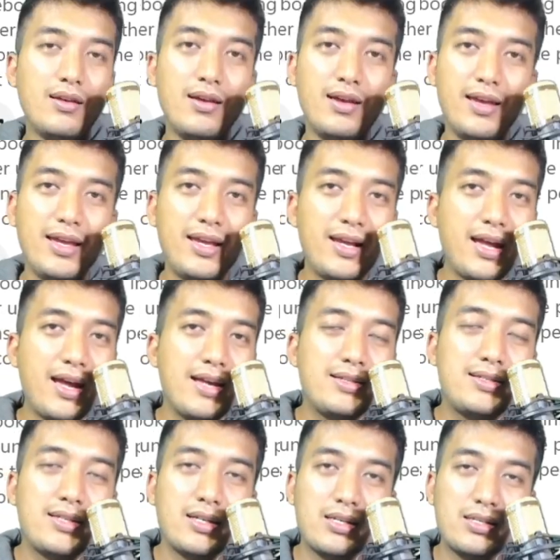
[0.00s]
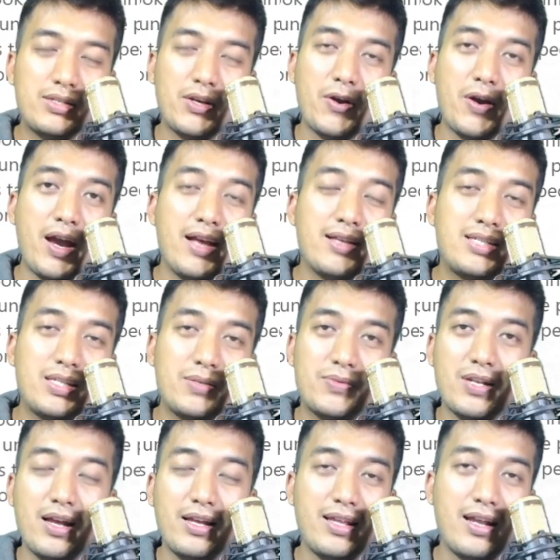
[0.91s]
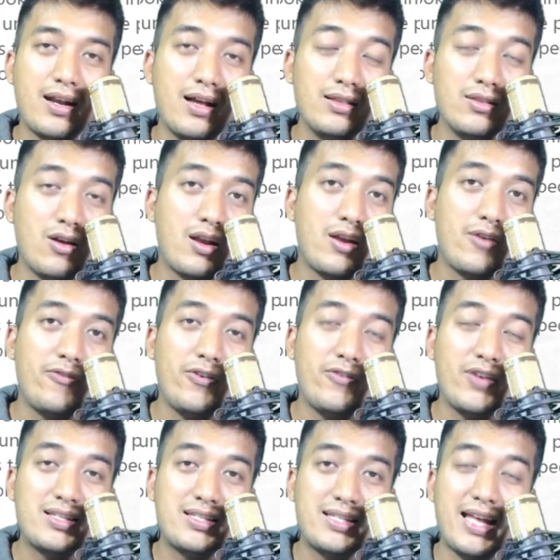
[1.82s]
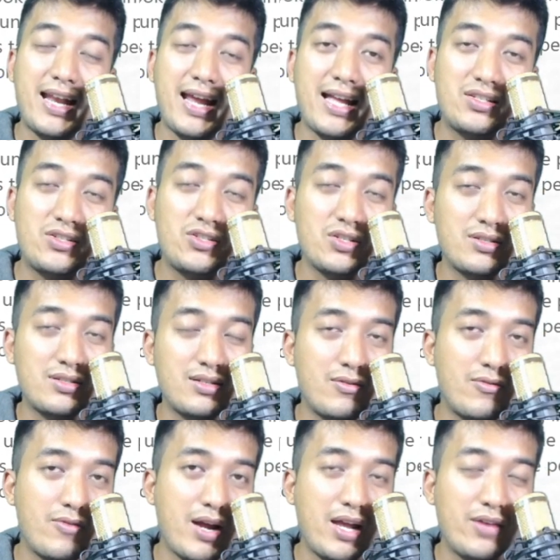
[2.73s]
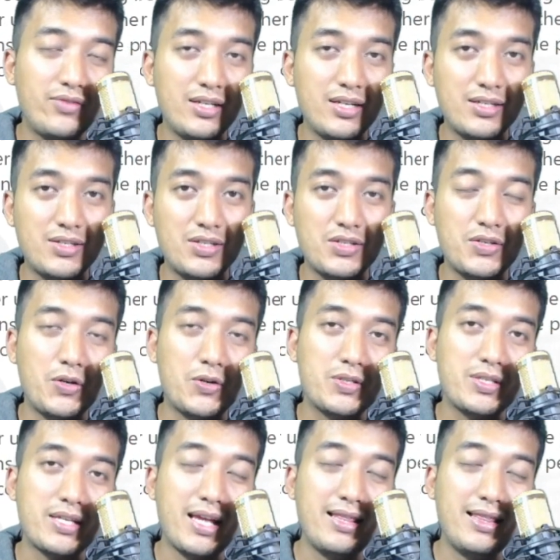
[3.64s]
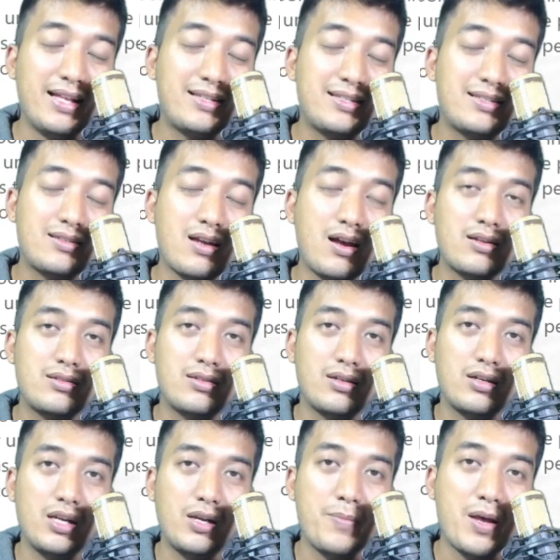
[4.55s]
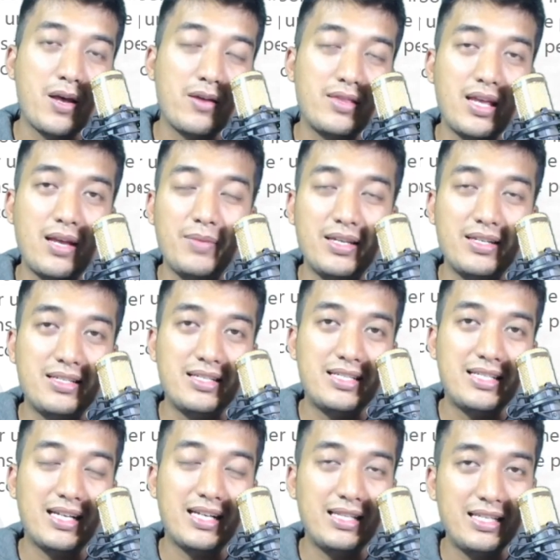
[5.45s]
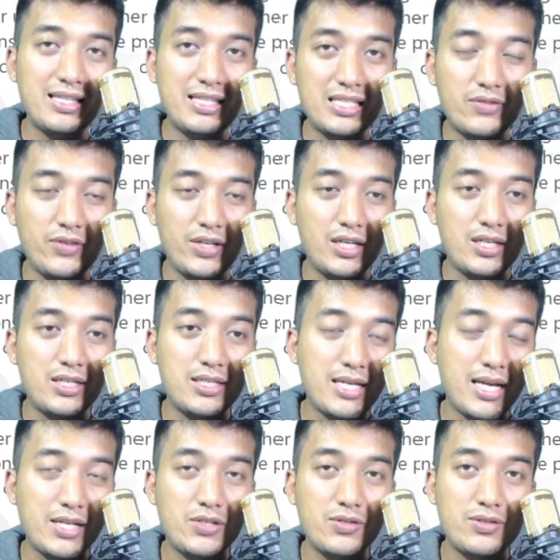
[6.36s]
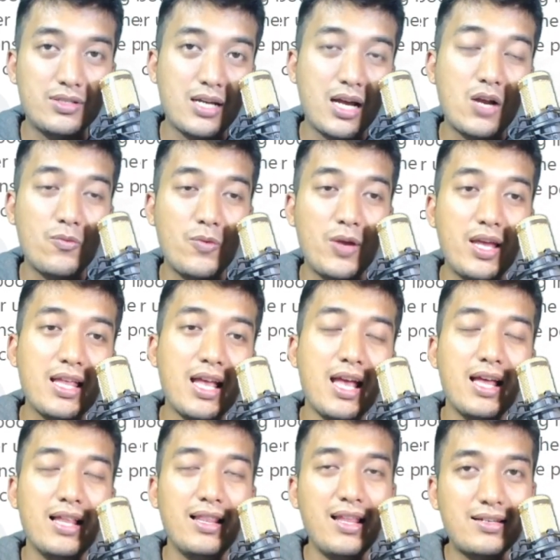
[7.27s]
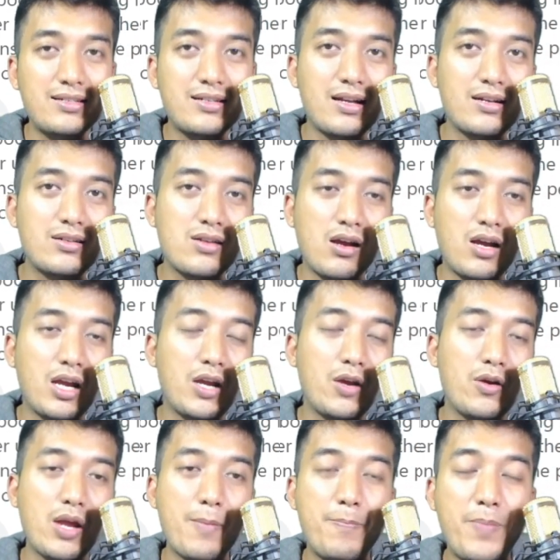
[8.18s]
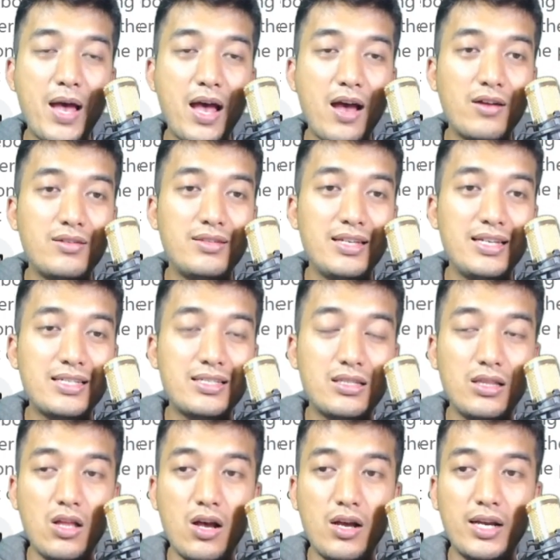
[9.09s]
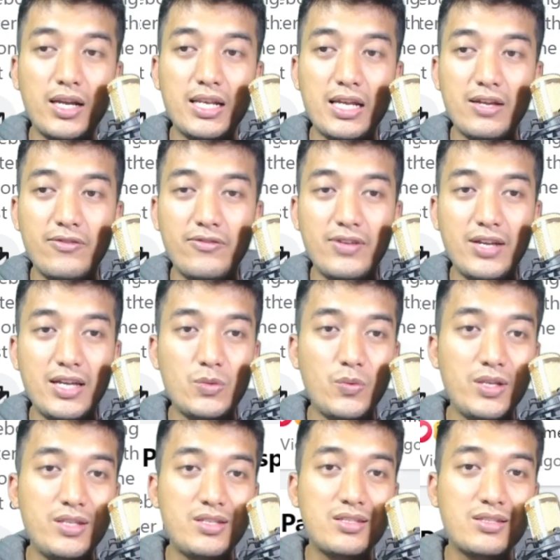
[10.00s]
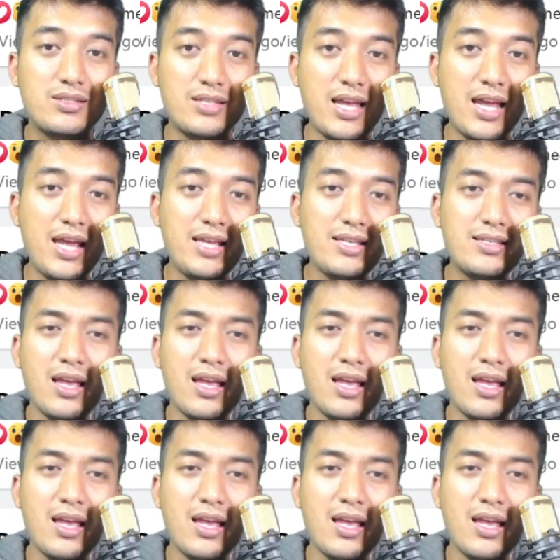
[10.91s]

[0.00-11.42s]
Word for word: Hey guys, Jonas here, and seems like there are a lot of events that has just arrived in Exos Heroes, and let's start talking about them in detail in this video today. To start with, let's start talking about this login event which says